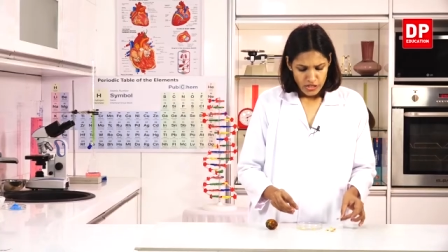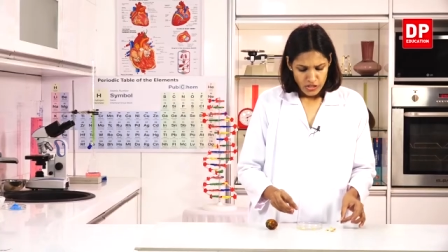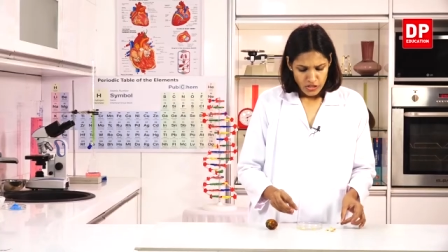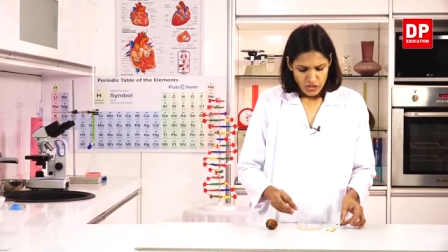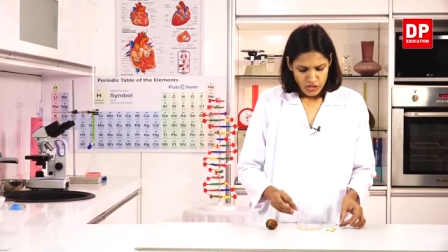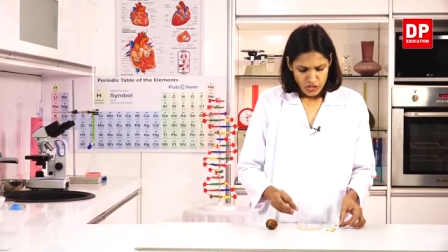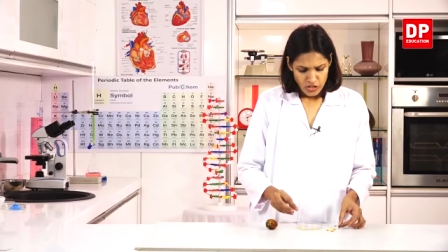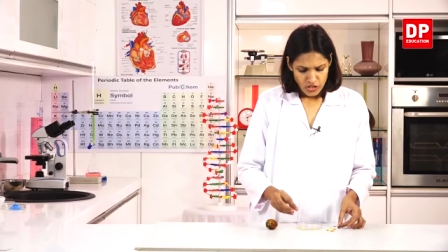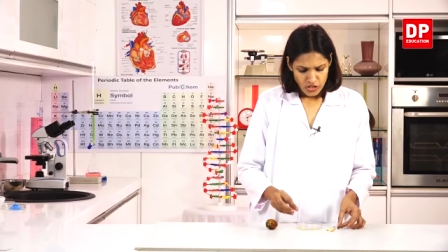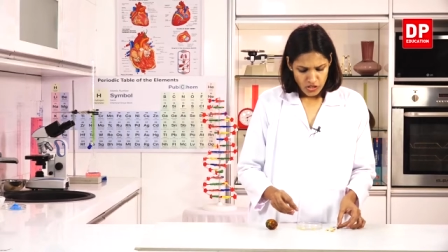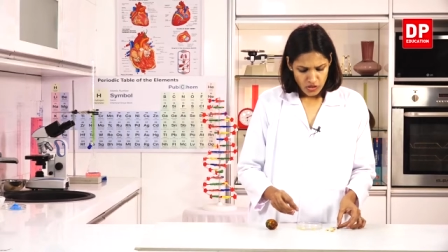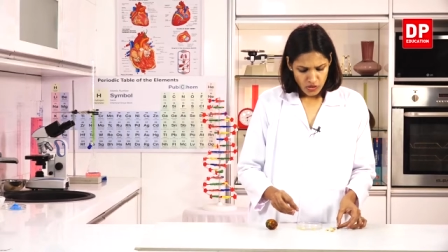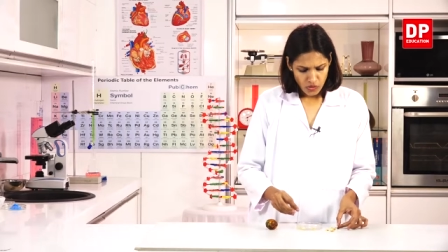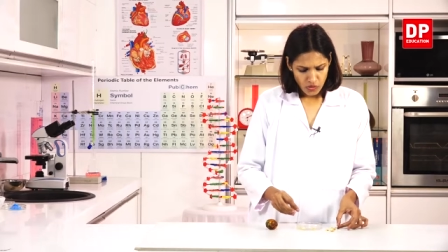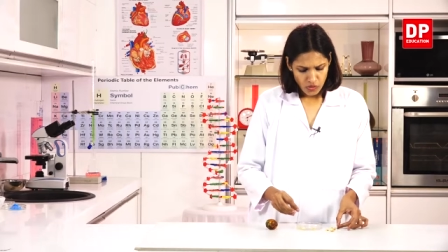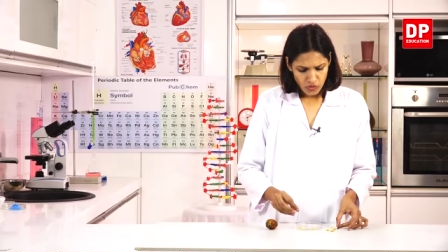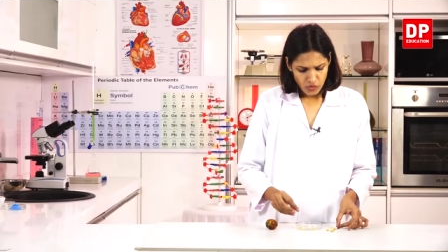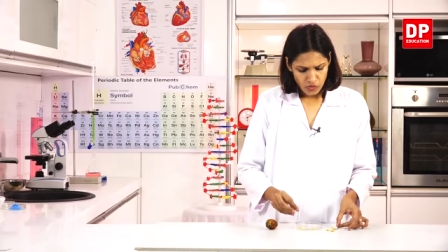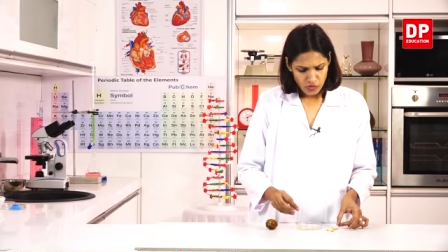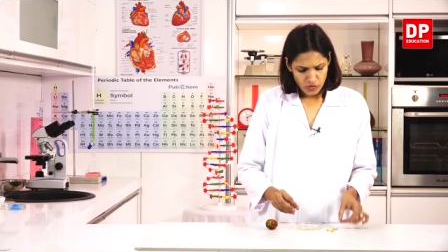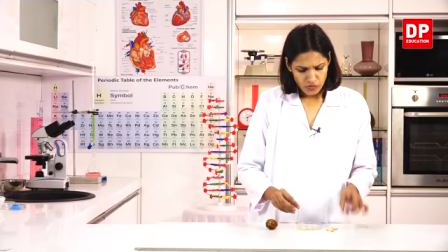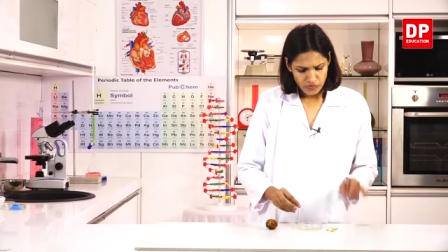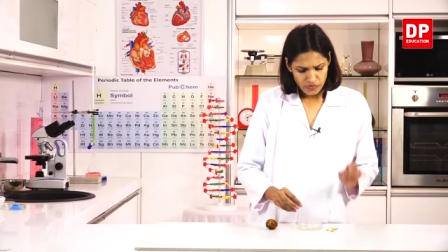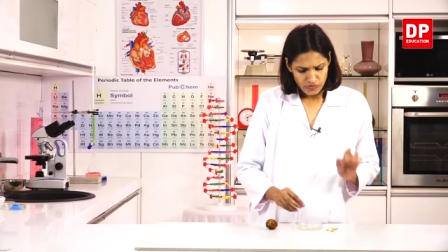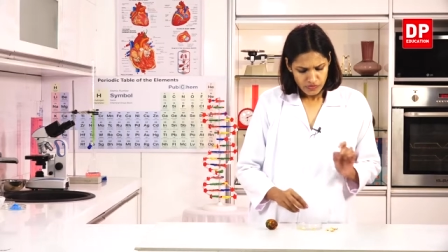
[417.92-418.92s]

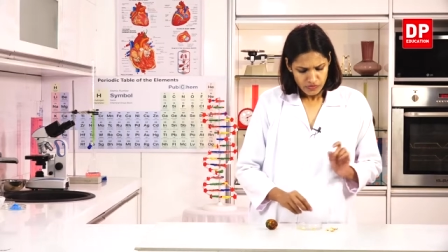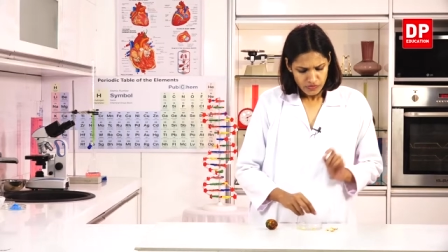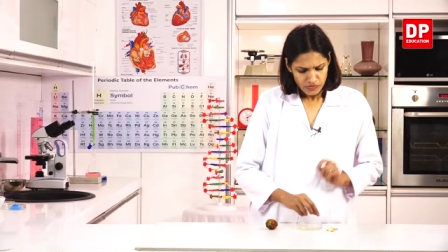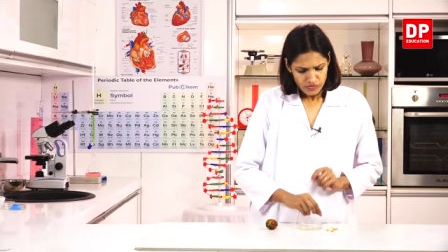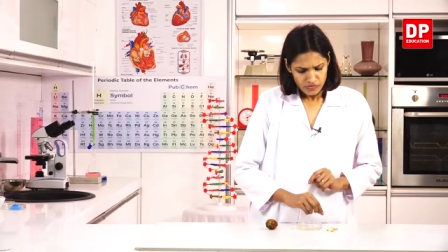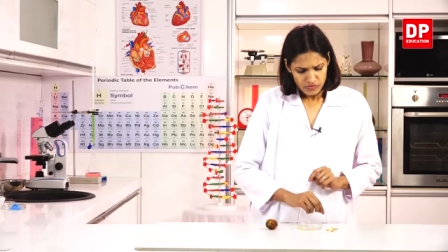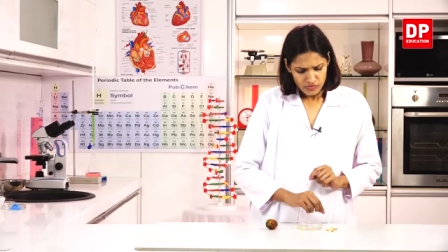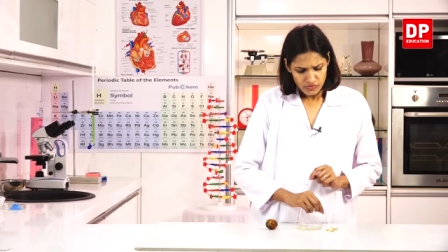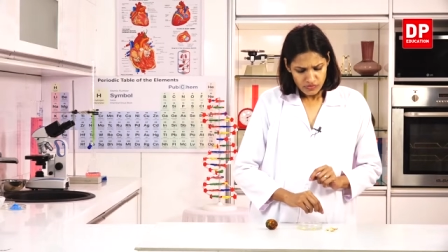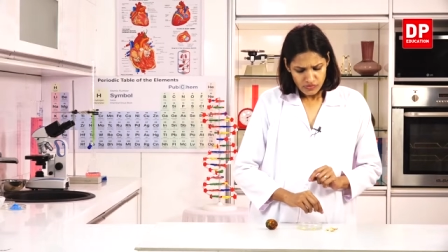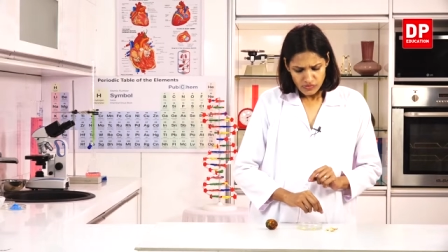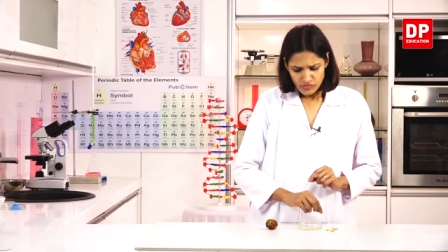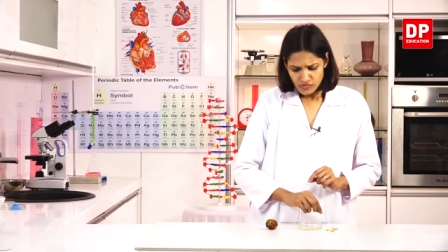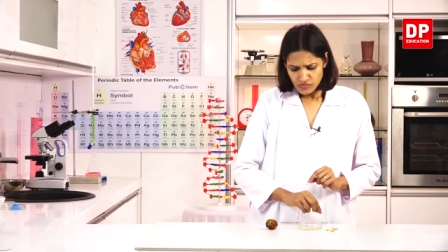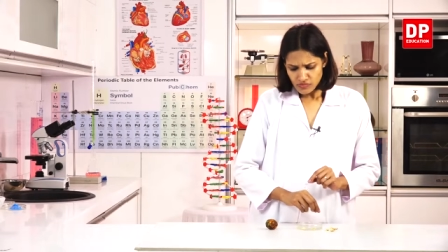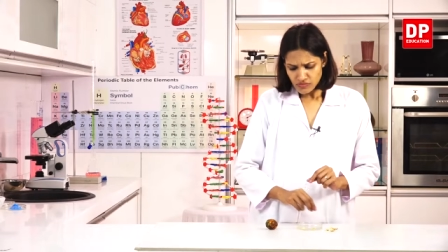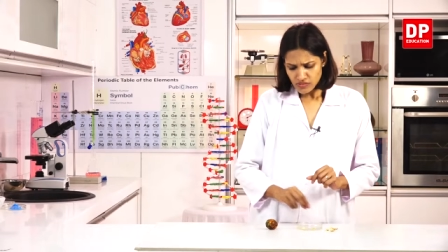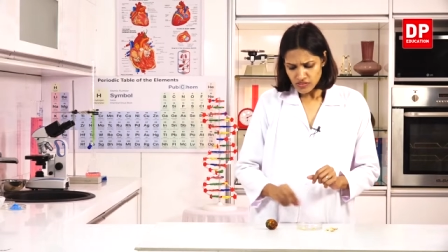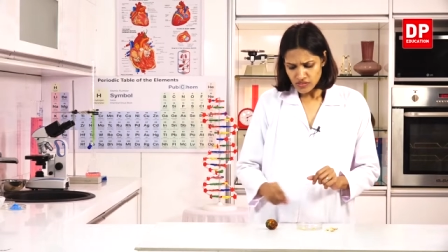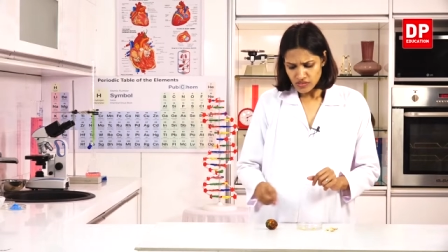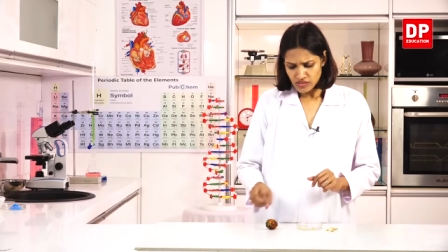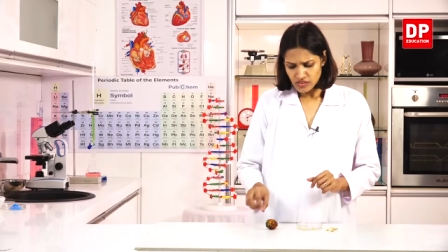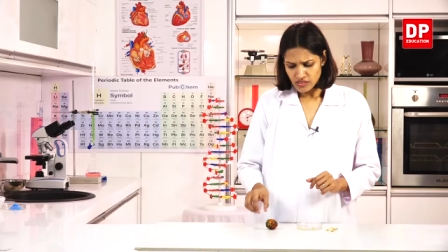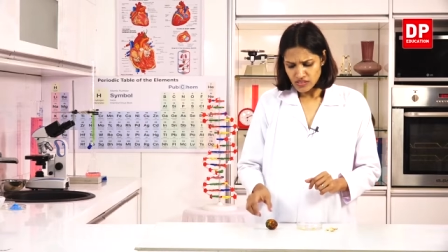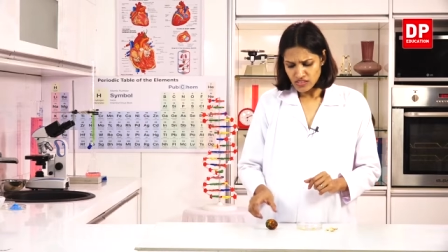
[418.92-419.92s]
So
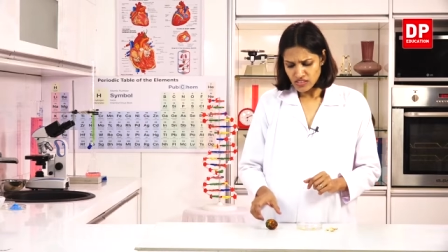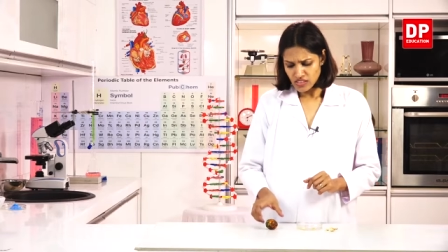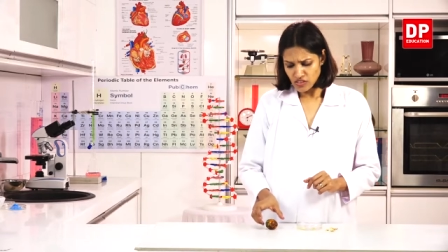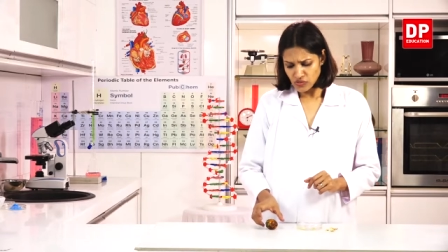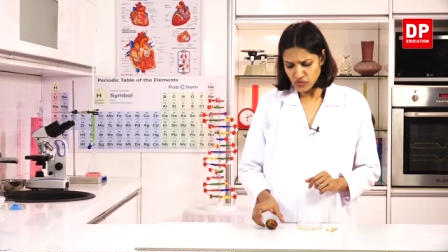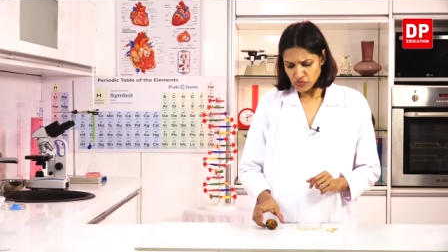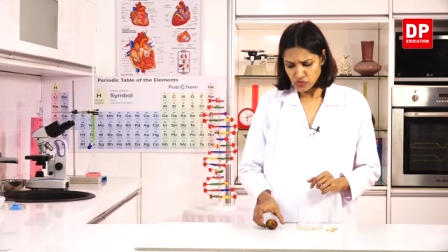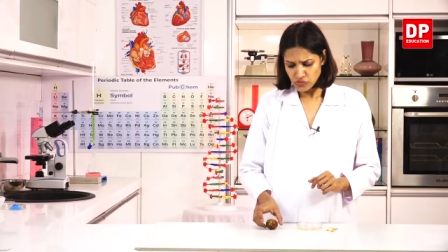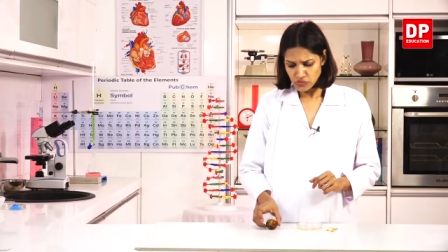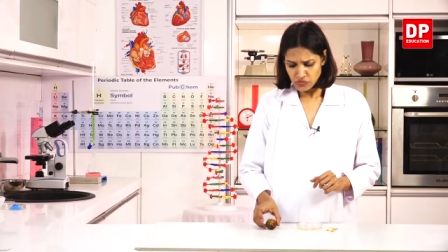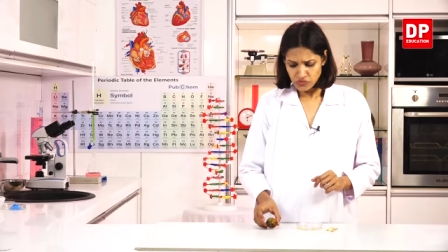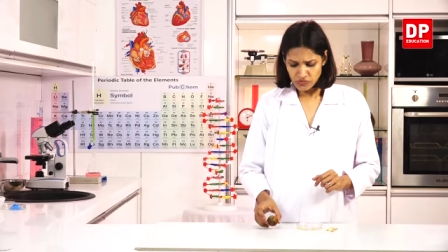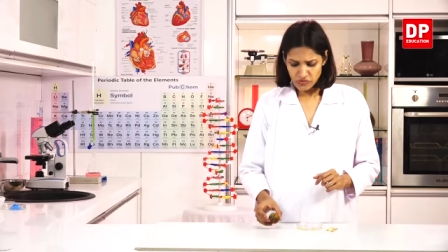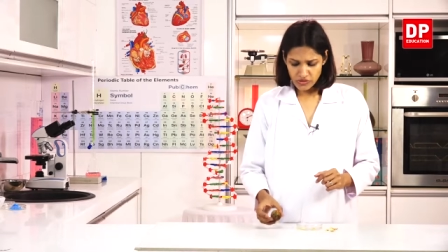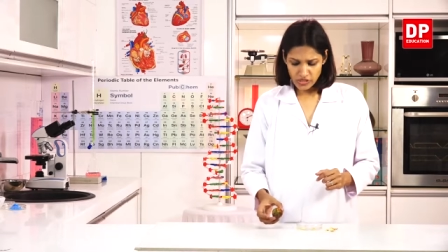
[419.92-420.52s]
now